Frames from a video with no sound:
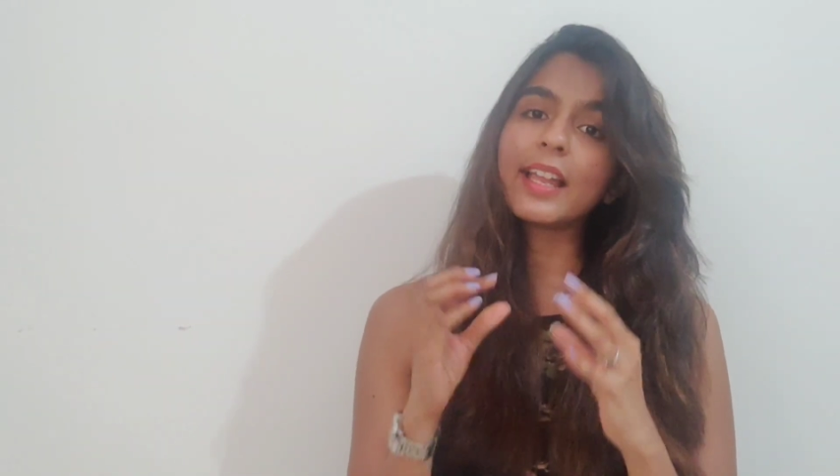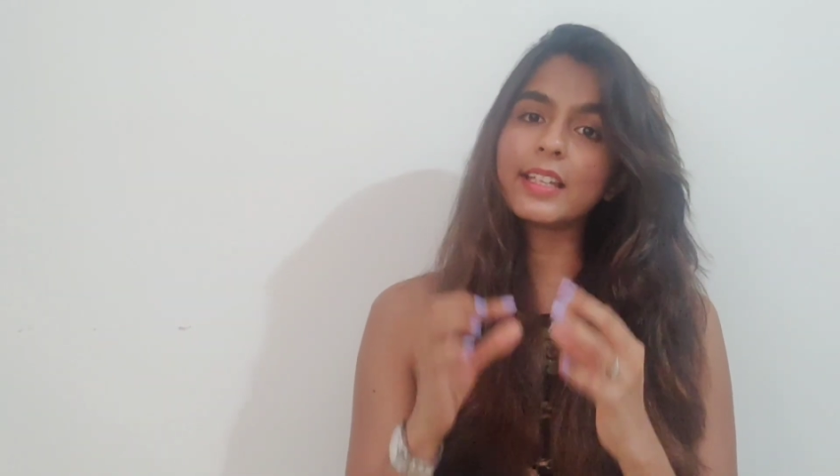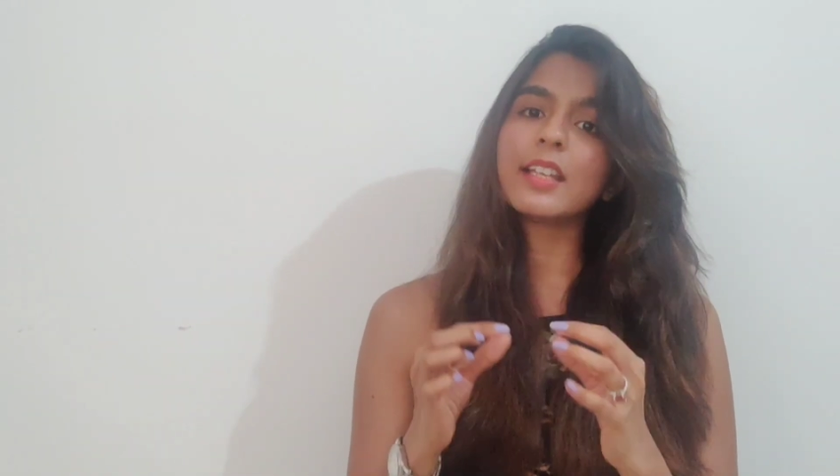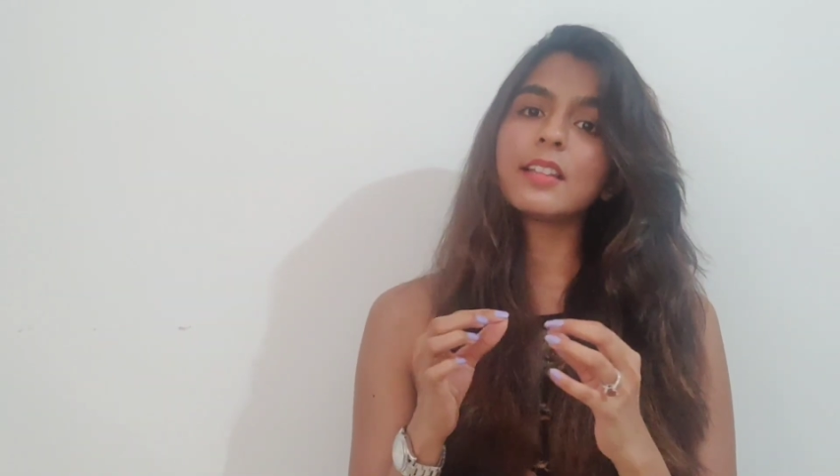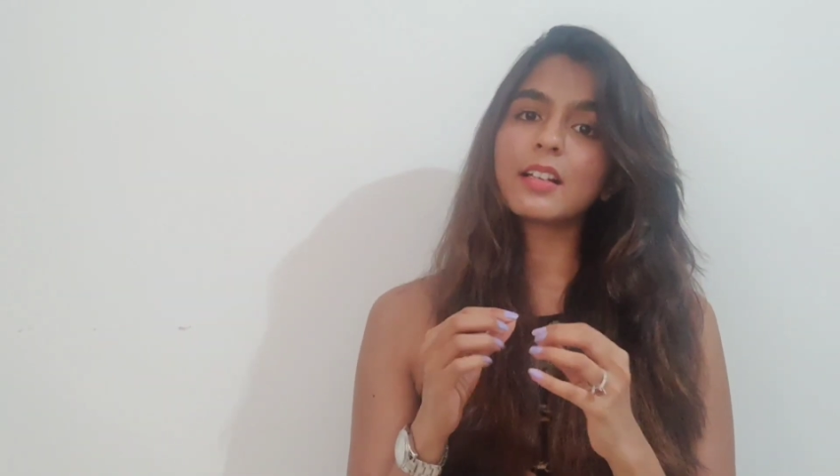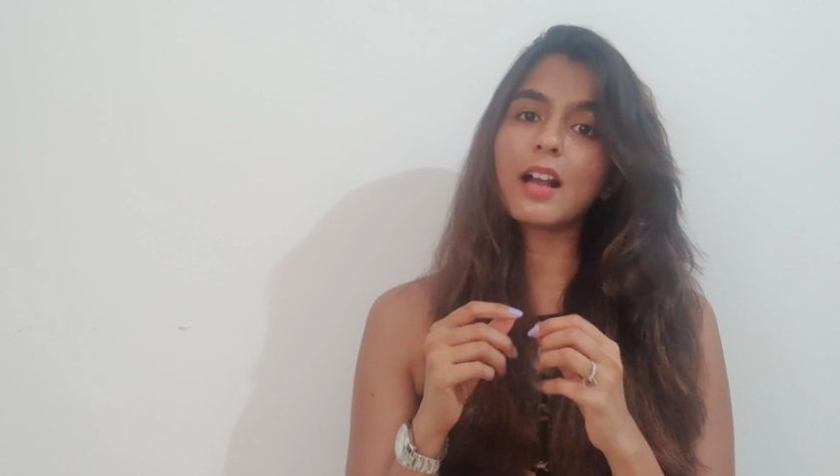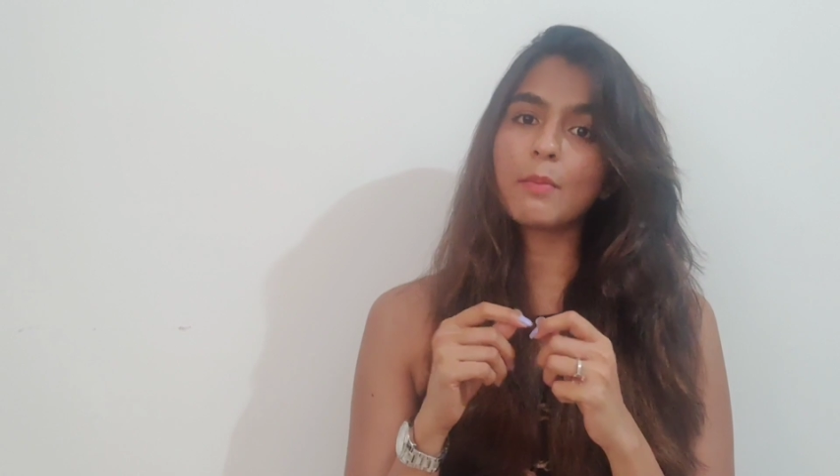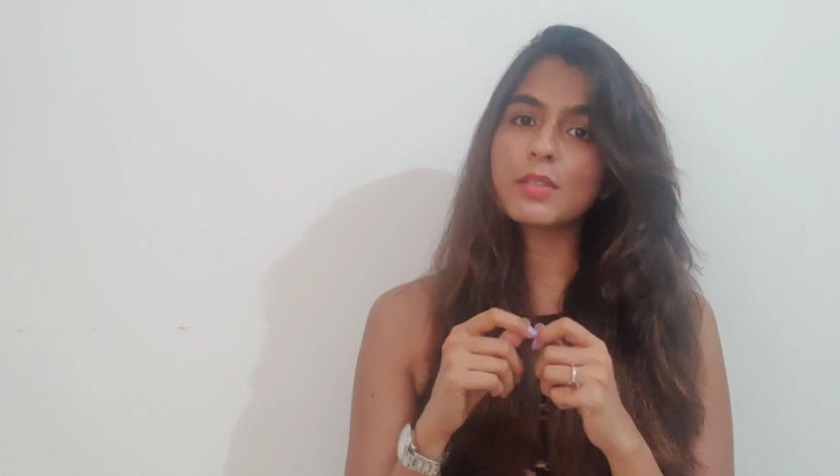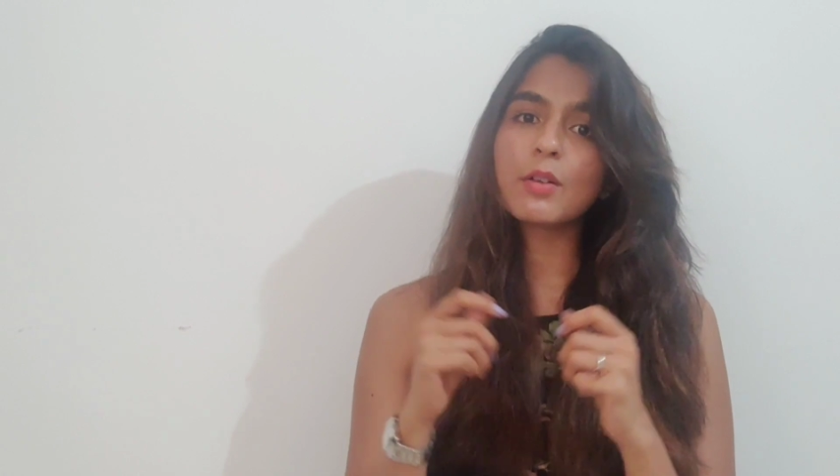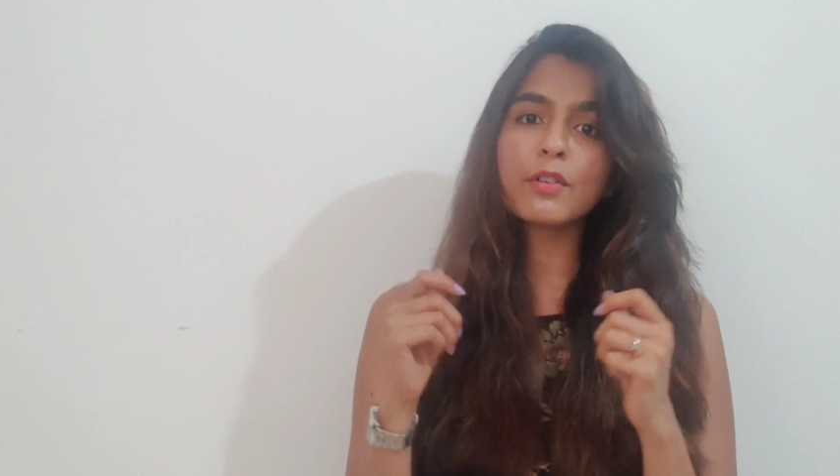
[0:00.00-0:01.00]
Anything that
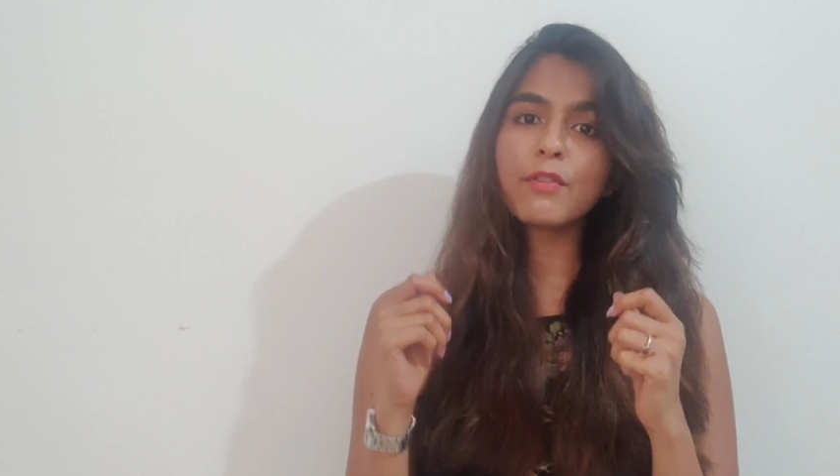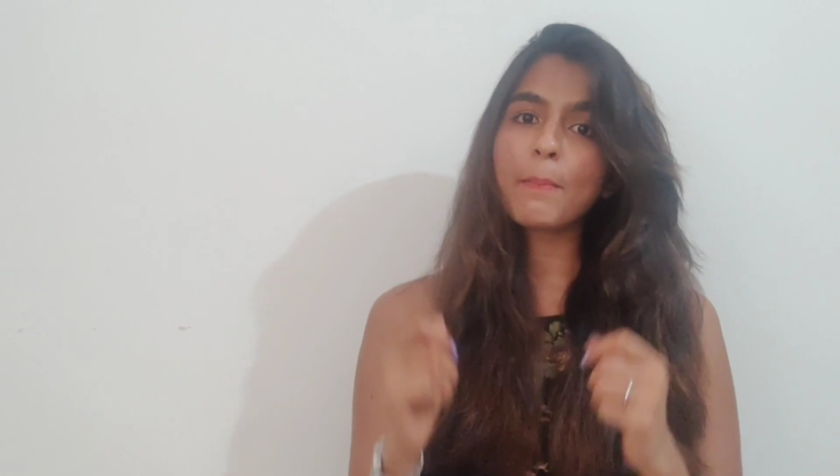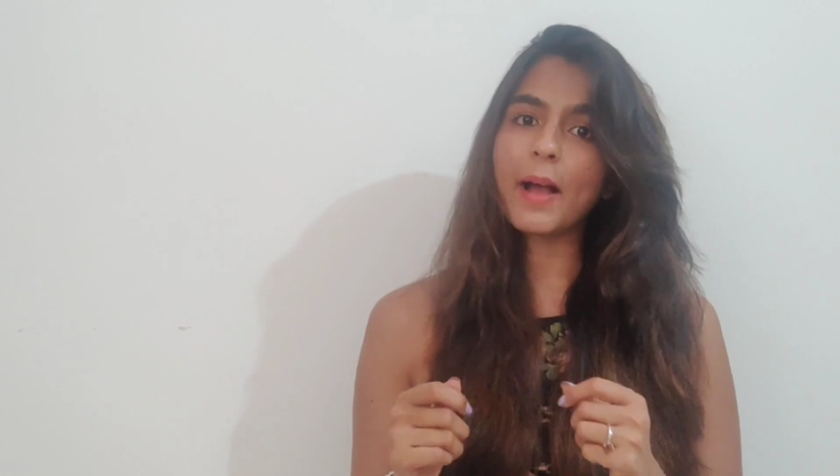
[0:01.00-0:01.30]
comes out of a